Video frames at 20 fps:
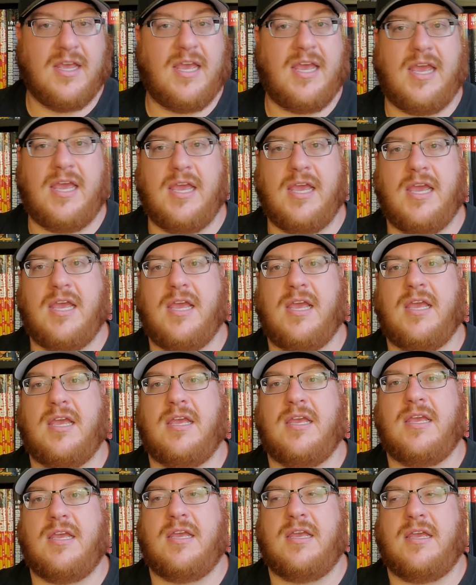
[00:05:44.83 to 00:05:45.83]
It
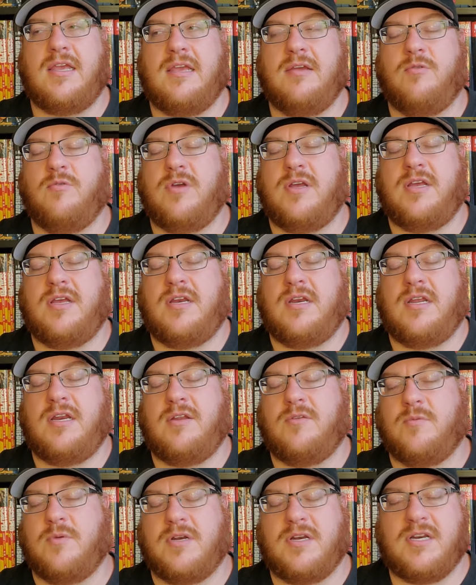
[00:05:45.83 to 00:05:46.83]

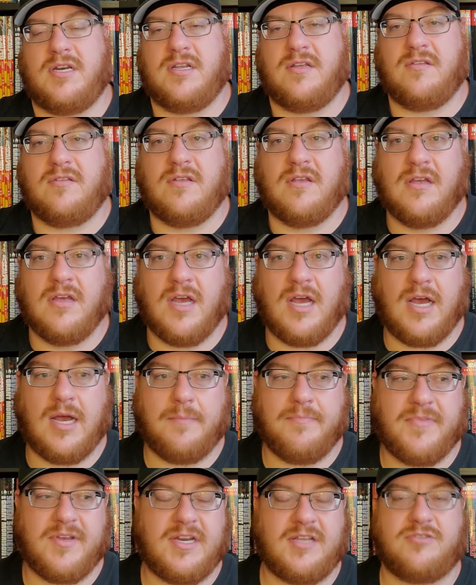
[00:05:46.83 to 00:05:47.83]
is what it is.
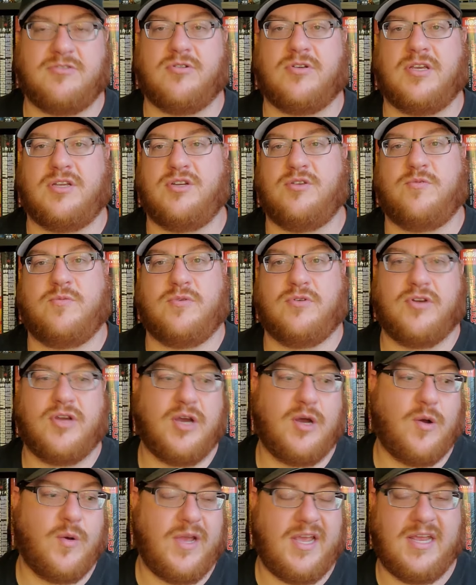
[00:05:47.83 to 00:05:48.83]
The Deathstroke issues will
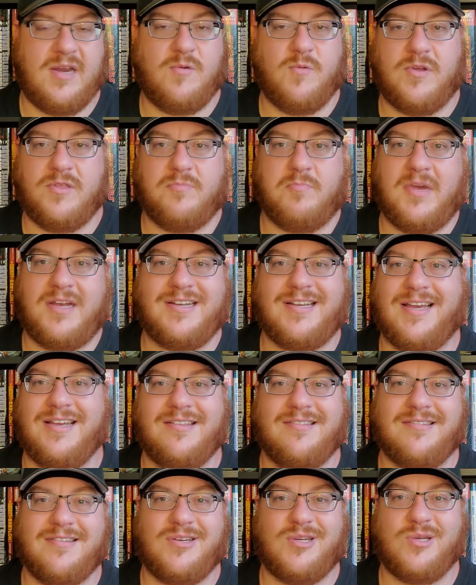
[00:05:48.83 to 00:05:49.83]
go in with my
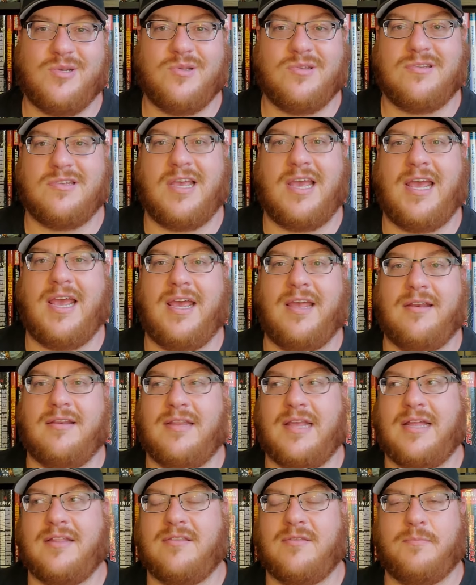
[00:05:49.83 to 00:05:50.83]
Titans issues,
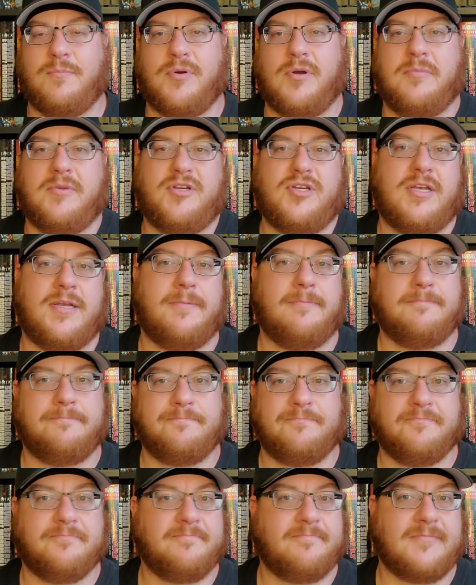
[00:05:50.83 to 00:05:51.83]
and that's pretty much it.
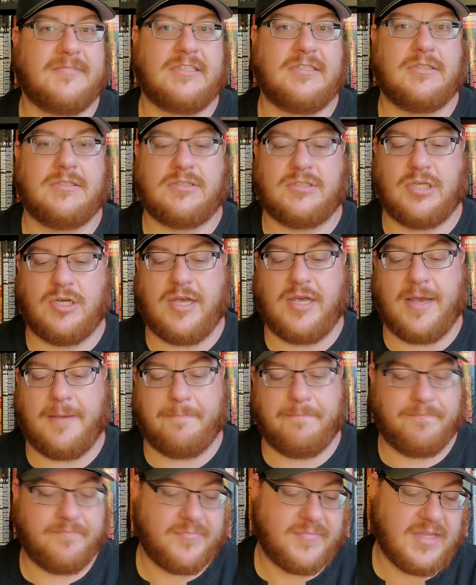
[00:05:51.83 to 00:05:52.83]
So, yeah.
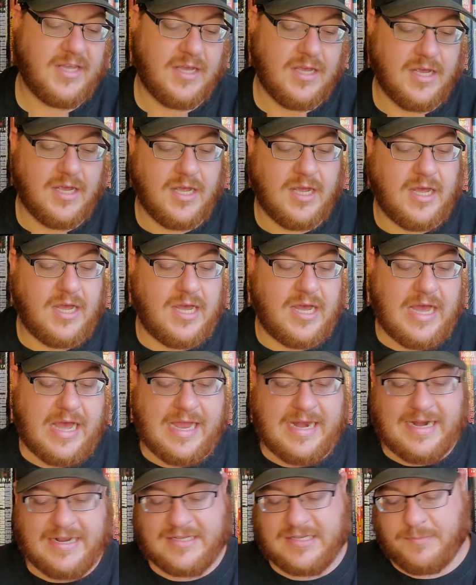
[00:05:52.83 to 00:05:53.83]

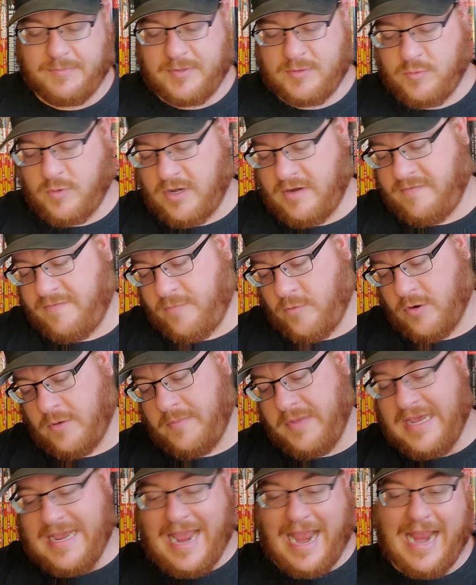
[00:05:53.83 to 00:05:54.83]
Next up is one for
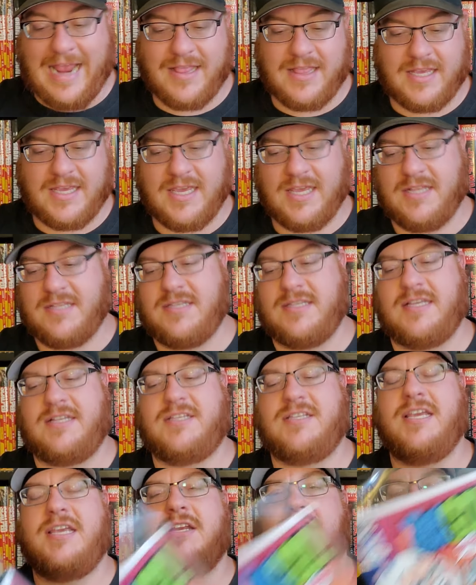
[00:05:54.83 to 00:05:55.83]
me and the kids, and that's
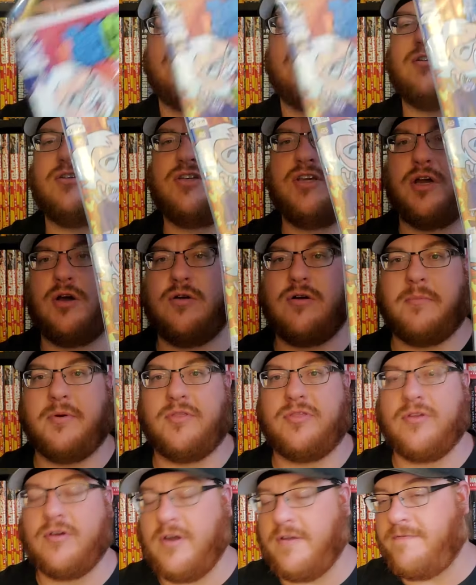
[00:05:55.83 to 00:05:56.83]
Teen Titans Go, number
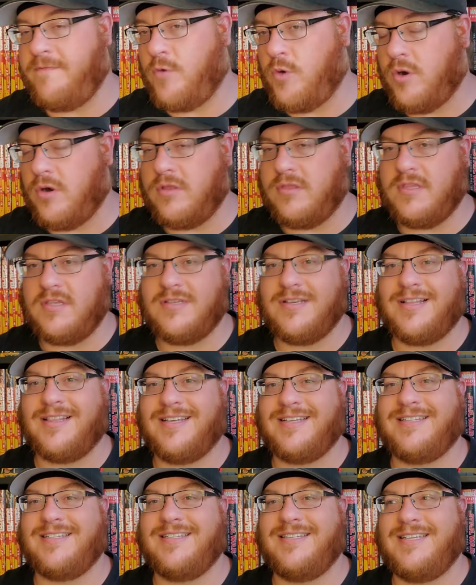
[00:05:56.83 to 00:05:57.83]
34. This
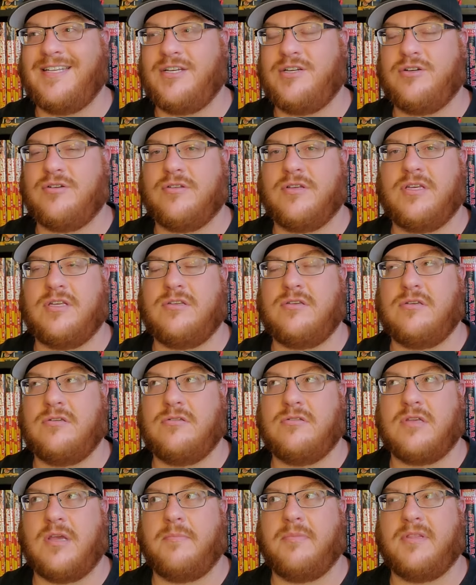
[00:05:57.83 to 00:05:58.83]
collects digital
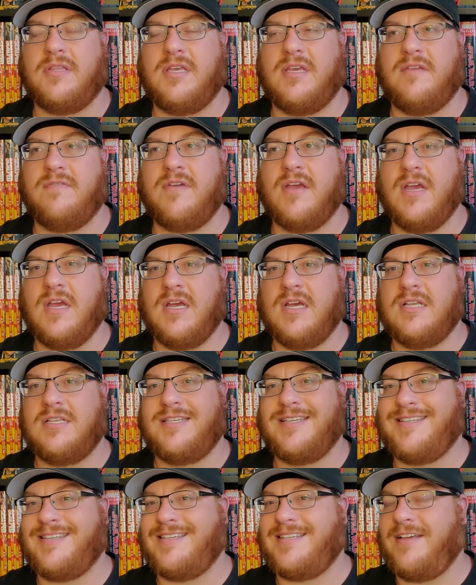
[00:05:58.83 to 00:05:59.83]
issues, I believe,
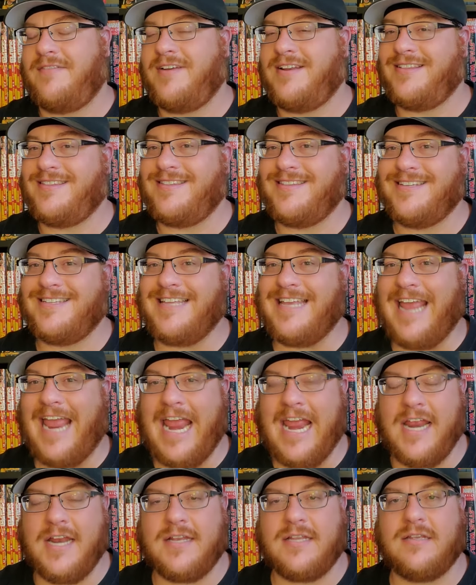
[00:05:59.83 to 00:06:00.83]
67 and
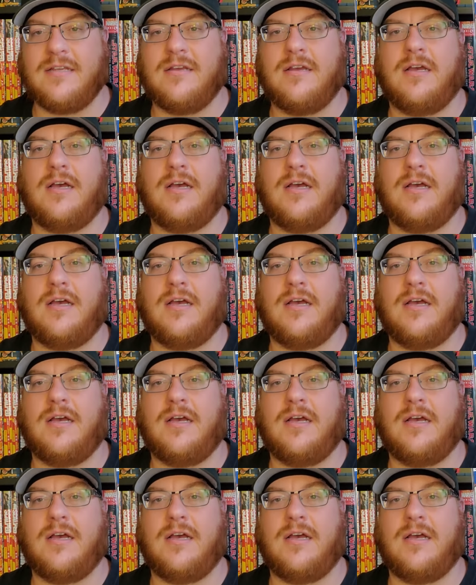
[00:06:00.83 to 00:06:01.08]
68.